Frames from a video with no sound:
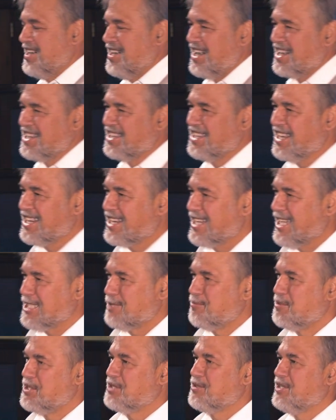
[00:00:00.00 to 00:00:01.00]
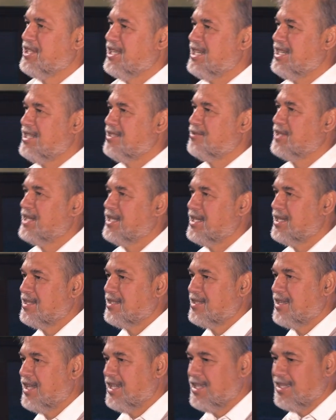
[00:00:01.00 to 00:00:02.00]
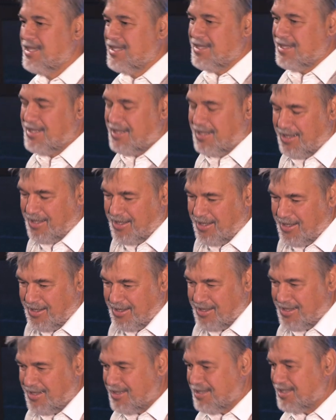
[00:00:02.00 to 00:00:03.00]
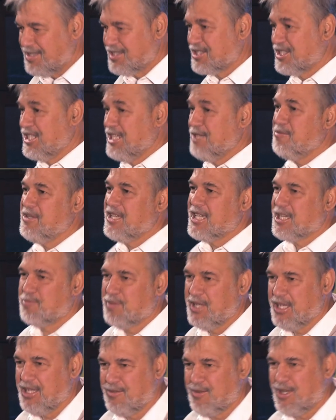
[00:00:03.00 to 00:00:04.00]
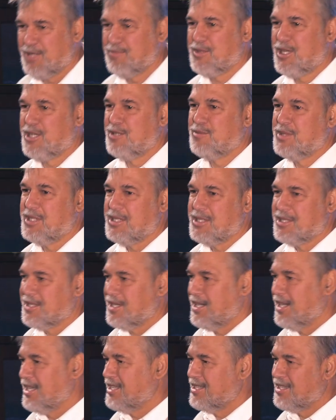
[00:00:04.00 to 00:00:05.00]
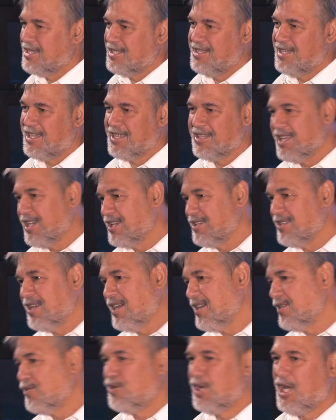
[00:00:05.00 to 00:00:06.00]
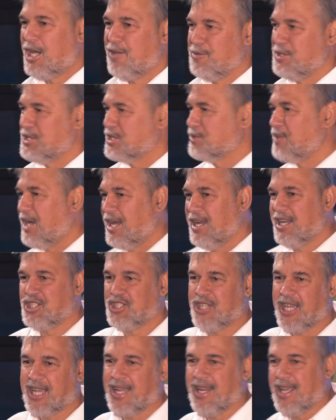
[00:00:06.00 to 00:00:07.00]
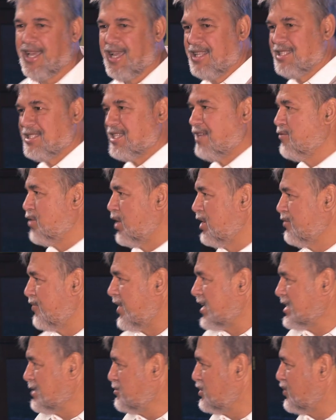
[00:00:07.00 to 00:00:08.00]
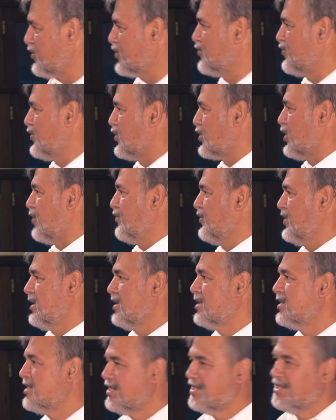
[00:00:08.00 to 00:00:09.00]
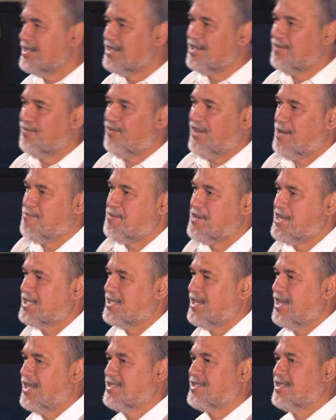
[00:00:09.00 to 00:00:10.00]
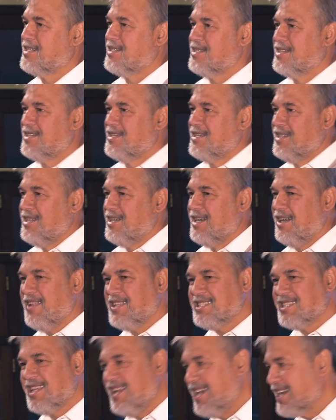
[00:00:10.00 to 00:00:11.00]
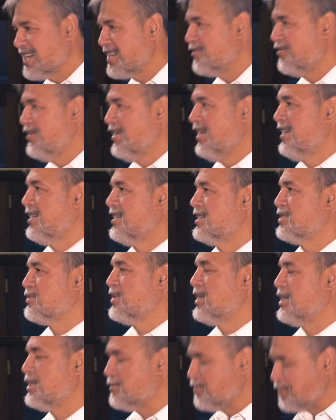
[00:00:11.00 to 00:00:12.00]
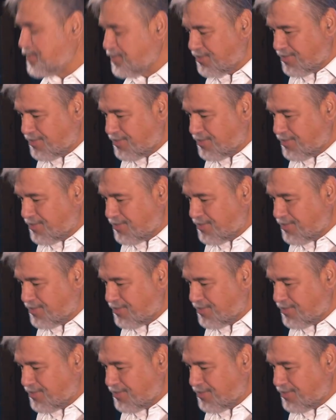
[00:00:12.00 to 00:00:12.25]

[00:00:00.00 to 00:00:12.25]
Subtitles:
I can get customers now where they are screaming at me in one moment and they're all over me, smiling, shaking hands. I invite them for coffee 5 minutes later. And that's a lekker feeling as well.